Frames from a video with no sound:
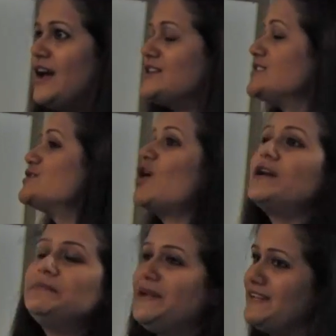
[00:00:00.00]
does
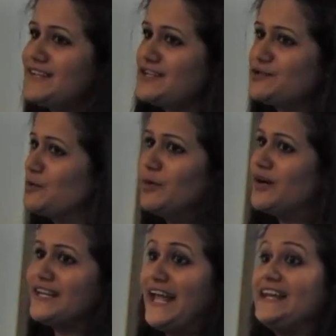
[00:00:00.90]
not mean that it would
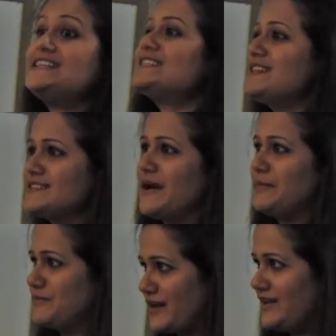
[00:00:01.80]
work in any cell type,
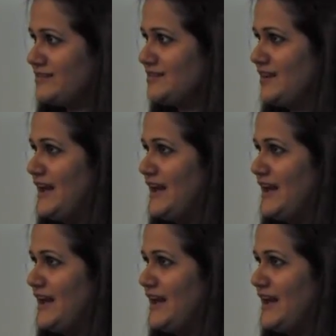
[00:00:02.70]
right?